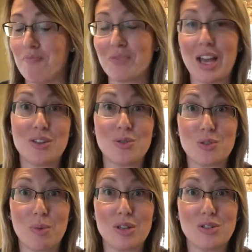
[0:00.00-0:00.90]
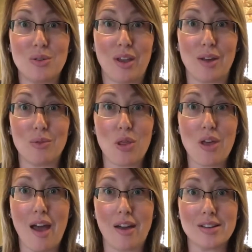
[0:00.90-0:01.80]
and do the best you can with
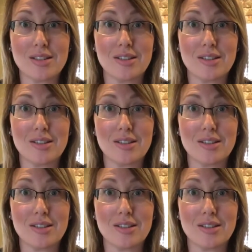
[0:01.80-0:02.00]
that.